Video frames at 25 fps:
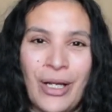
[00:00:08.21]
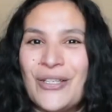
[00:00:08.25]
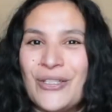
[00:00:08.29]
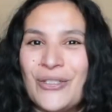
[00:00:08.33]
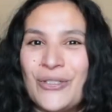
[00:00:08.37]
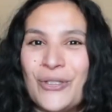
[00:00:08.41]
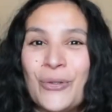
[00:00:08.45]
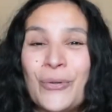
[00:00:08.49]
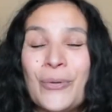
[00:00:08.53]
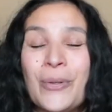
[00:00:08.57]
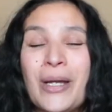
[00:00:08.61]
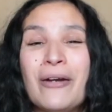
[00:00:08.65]

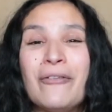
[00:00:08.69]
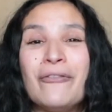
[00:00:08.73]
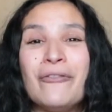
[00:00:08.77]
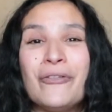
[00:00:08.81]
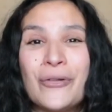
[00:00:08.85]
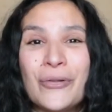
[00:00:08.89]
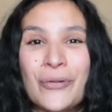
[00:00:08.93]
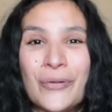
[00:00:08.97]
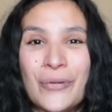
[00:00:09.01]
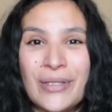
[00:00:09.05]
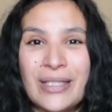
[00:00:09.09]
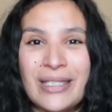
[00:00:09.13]
So we are
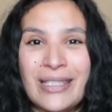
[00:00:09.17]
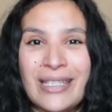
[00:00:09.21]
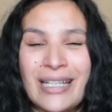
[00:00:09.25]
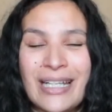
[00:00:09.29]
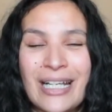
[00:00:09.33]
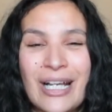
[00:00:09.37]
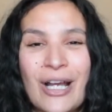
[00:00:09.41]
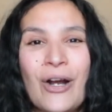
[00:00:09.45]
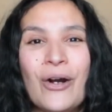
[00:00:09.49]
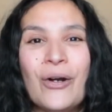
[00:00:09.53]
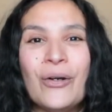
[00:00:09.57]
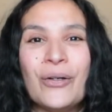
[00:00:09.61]

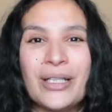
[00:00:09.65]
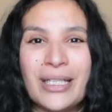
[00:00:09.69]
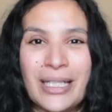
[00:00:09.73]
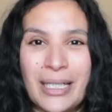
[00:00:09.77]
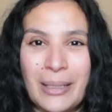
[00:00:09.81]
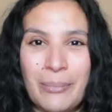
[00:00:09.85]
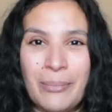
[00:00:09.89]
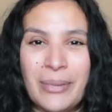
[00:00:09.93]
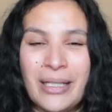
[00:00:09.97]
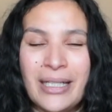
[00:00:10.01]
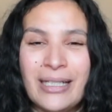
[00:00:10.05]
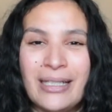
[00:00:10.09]
focusing on
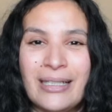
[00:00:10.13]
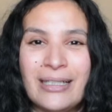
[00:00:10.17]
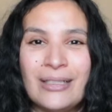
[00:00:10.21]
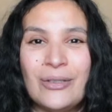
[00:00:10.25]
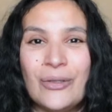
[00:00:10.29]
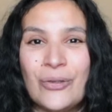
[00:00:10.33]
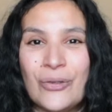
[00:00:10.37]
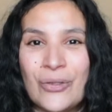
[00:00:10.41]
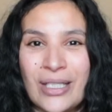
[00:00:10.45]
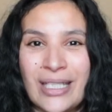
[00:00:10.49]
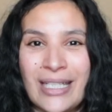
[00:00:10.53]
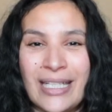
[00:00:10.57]
keeping
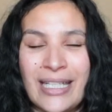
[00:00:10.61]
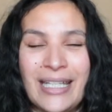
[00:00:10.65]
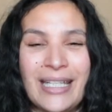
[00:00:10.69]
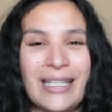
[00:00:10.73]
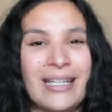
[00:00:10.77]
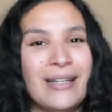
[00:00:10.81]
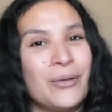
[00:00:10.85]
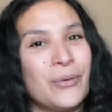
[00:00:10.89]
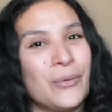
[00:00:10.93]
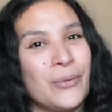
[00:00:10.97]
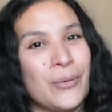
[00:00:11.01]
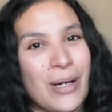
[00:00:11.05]
the
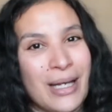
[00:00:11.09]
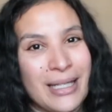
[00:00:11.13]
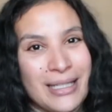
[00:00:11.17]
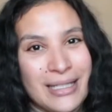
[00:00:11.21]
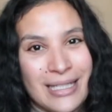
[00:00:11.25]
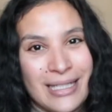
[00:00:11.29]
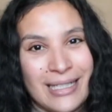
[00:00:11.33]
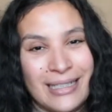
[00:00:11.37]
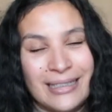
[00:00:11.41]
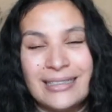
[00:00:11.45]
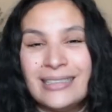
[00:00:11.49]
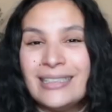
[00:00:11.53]
skin
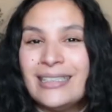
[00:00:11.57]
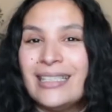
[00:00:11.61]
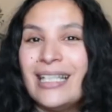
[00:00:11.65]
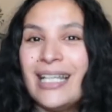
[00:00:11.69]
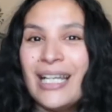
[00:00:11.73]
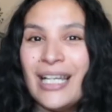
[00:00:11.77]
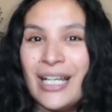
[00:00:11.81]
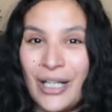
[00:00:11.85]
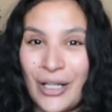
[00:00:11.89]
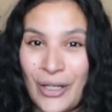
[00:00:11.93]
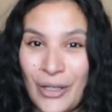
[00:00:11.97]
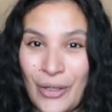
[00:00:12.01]
radiant,
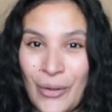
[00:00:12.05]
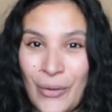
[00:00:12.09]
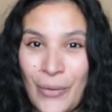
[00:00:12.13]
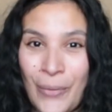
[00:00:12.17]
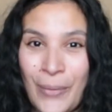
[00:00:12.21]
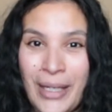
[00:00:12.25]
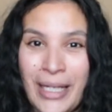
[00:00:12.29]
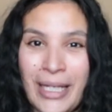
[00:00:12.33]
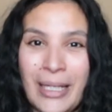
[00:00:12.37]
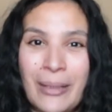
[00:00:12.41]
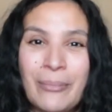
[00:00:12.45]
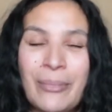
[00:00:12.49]

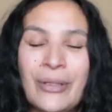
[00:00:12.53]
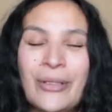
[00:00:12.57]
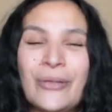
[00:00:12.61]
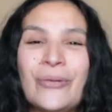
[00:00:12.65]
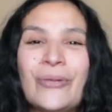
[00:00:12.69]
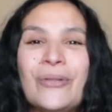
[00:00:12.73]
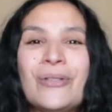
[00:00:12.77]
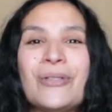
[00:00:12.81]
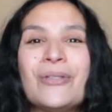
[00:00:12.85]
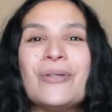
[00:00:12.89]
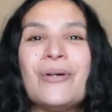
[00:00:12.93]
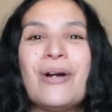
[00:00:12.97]
glowing but
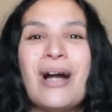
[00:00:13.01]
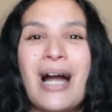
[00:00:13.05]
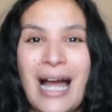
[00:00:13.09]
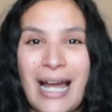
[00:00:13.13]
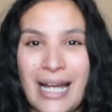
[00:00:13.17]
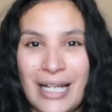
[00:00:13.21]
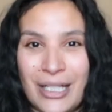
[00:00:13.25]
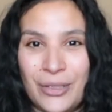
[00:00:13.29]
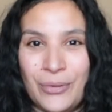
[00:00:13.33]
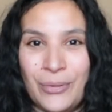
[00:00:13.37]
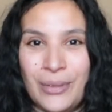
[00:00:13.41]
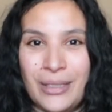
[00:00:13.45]
also
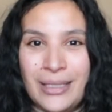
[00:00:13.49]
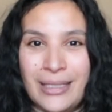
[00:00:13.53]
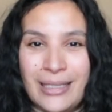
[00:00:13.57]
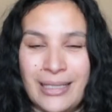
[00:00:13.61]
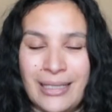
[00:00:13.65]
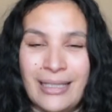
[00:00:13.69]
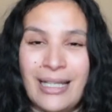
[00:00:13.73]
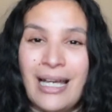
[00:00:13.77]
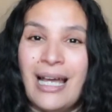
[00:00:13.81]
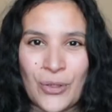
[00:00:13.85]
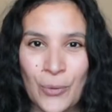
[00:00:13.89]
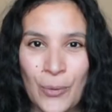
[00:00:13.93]

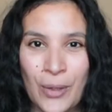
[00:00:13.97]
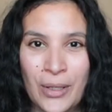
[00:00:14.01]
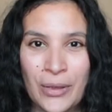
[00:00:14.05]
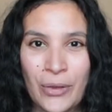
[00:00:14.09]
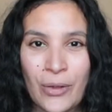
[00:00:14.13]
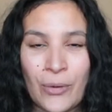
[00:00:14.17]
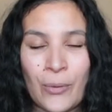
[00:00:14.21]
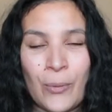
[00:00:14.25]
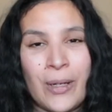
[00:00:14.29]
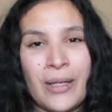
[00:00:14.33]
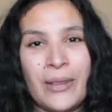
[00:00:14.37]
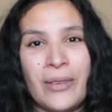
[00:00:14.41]
hydrated. So when
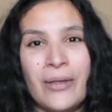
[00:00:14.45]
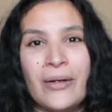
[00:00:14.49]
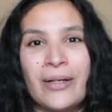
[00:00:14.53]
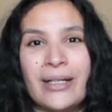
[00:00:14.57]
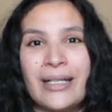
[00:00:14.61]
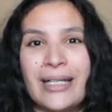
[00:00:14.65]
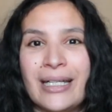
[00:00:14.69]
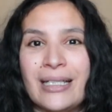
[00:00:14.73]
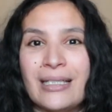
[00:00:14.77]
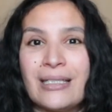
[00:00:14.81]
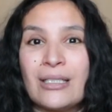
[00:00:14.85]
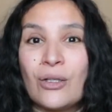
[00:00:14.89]
the weather
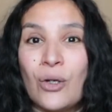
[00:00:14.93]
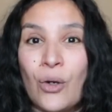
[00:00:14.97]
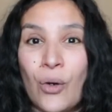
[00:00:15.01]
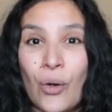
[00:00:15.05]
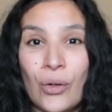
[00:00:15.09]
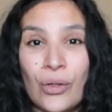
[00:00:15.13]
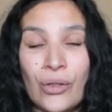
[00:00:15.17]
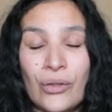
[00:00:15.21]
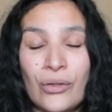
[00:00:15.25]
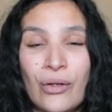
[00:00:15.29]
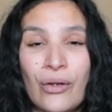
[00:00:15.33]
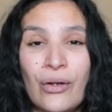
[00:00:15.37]
gets
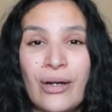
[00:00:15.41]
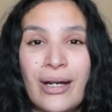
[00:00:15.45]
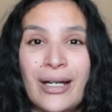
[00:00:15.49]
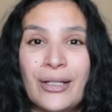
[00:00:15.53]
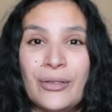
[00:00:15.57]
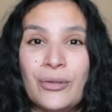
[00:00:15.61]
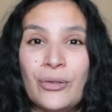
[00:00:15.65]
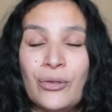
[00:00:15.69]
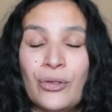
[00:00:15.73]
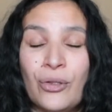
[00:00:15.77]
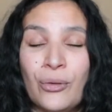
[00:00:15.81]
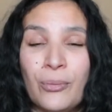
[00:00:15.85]
colder
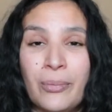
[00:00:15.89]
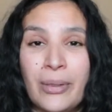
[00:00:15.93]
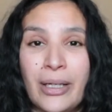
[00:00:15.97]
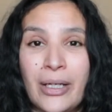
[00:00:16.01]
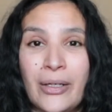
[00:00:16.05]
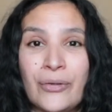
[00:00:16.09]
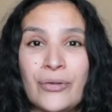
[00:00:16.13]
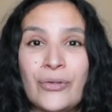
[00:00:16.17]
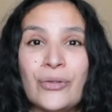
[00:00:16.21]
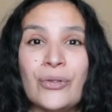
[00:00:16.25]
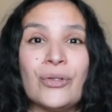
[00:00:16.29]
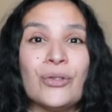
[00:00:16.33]
and the
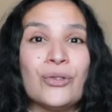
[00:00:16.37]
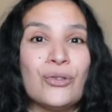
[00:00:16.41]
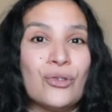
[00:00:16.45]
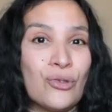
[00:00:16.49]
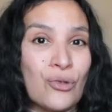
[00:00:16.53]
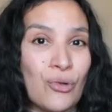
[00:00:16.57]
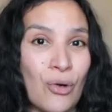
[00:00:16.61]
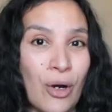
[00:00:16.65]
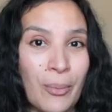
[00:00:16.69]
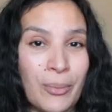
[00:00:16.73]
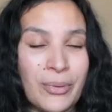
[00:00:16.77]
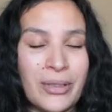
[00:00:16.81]
temperature
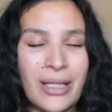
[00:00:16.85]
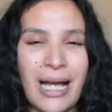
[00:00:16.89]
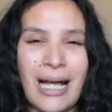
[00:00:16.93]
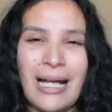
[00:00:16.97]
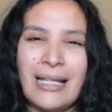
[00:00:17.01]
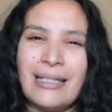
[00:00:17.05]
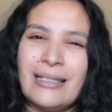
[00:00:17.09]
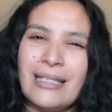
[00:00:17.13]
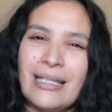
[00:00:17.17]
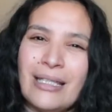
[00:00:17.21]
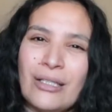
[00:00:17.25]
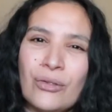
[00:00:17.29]
dropped,
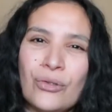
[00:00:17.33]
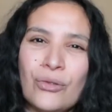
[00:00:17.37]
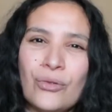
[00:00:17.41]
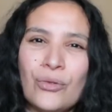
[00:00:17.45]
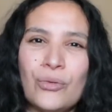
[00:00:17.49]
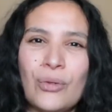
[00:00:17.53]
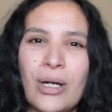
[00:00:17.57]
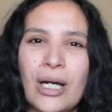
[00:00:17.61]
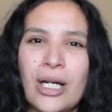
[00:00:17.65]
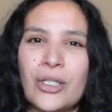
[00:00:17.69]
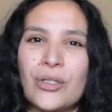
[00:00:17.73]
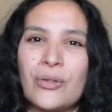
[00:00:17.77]
I tend
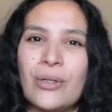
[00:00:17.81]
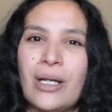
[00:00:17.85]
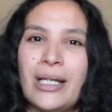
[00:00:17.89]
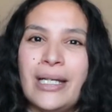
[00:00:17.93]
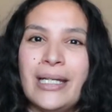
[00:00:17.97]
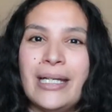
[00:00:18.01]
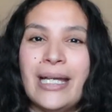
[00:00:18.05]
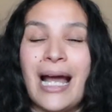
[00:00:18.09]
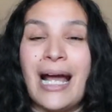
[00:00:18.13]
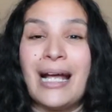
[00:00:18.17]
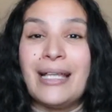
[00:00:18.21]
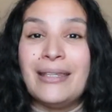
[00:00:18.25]
to
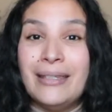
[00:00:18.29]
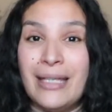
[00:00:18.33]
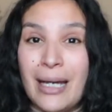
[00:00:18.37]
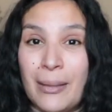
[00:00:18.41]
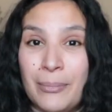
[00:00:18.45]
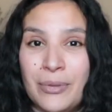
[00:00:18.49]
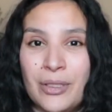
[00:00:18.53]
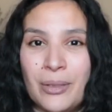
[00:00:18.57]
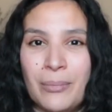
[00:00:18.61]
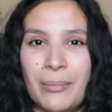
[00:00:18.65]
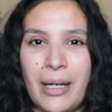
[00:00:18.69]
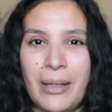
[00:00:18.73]
actually
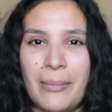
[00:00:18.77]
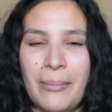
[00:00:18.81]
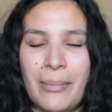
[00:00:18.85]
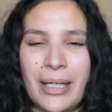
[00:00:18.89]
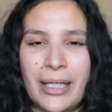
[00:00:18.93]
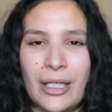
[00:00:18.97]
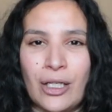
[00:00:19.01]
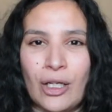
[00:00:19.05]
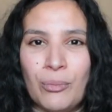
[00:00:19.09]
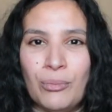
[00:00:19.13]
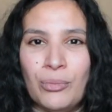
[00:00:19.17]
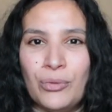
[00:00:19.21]
adapt my
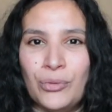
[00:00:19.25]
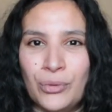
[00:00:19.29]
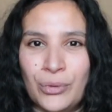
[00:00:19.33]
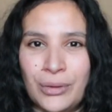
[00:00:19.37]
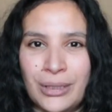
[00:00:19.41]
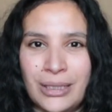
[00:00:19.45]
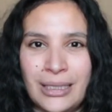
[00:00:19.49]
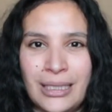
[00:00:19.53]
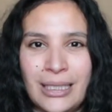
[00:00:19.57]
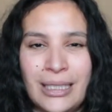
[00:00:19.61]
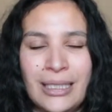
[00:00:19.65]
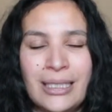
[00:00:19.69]
makeup
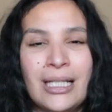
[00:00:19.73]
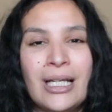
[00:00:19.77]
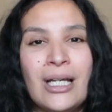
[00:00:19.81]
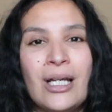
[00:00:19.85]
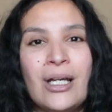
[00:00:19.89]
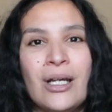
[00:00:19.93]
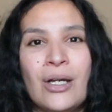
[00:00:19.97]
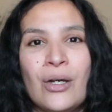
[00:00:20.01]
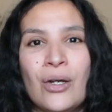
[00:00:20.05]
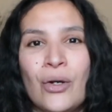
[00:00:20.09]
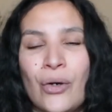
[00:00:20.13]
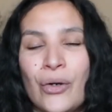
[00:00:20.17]
routine
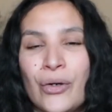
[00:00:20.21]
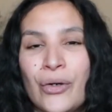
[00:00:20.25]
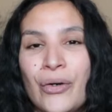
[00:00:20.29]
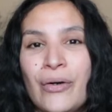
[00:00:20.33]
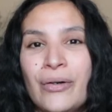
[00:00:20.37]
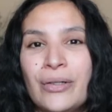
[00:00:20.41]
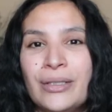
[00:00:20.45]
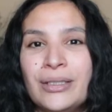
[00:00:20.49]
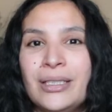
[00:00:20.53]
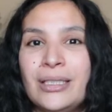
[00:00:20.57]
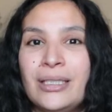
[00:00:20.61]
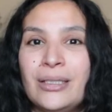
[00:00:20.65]

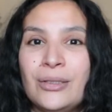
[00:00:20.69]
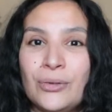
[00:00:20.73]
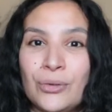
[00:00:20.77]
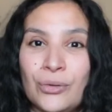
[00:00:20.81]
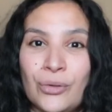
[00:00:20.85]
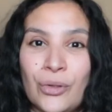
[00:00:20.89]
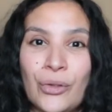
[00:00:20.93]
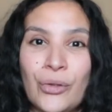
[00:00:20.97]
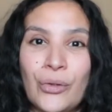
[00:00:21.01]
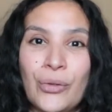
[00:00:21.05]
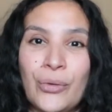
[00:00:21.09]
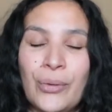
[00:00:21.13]
according to
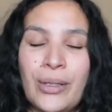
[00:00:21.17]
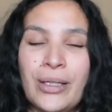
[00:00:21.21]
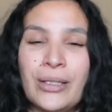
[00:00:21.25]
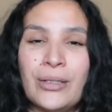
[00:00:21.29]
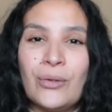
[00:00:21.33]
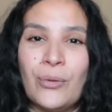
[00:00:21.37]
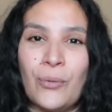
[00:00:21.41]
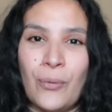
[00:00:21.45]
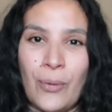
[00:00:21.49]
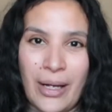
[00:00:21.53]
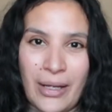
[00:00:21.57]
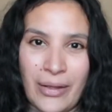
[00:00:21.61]
the
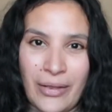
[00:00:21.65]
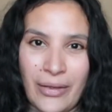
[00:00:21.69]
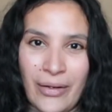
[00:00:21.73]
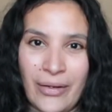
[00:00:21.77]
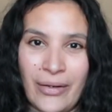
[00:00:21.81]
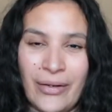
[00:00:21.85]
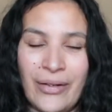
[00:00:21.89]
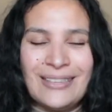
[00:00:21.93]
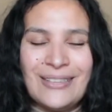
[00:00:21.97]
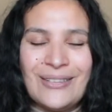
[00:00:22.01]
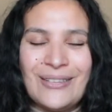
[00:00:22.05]
current weather.